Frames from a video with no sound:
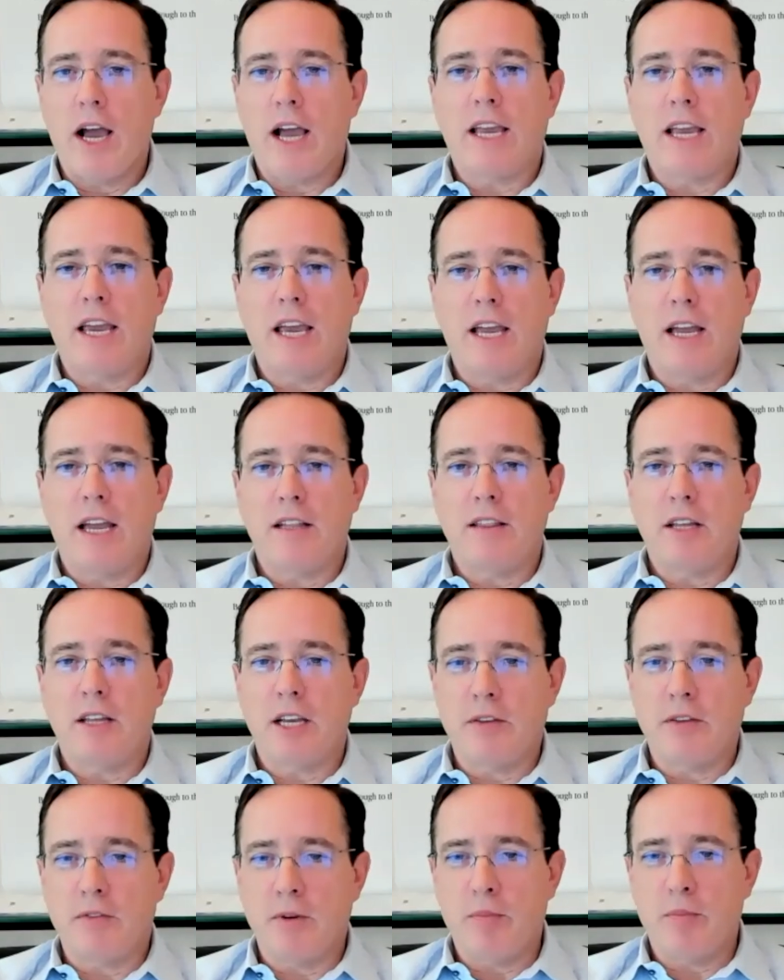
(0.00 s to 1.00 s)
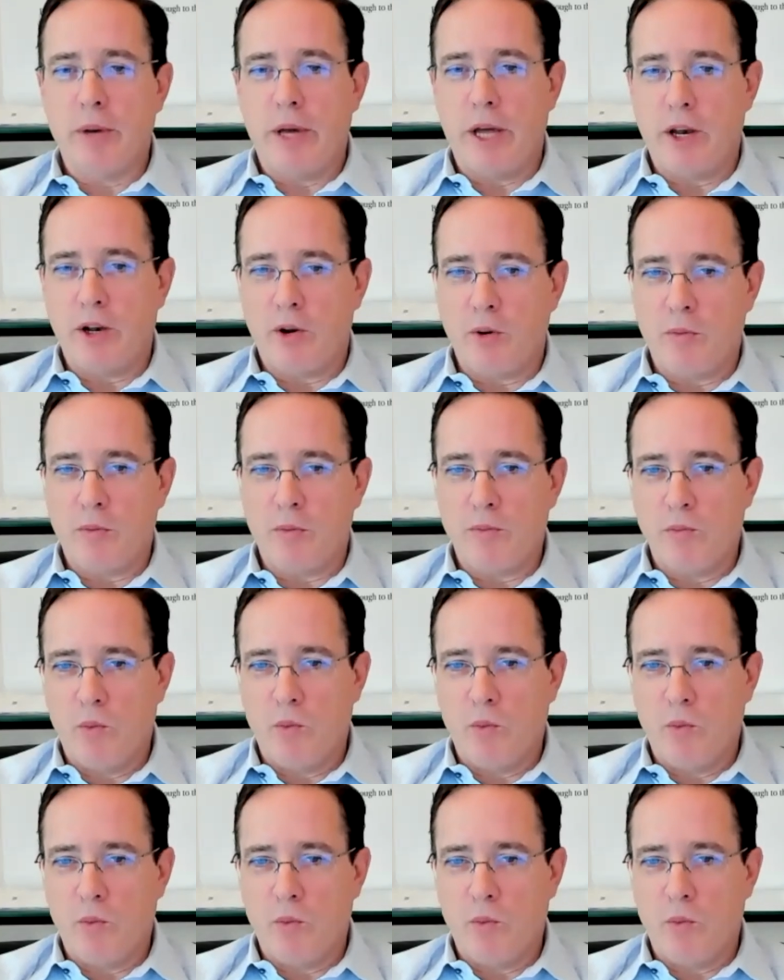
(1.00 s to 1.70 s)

can't think of a better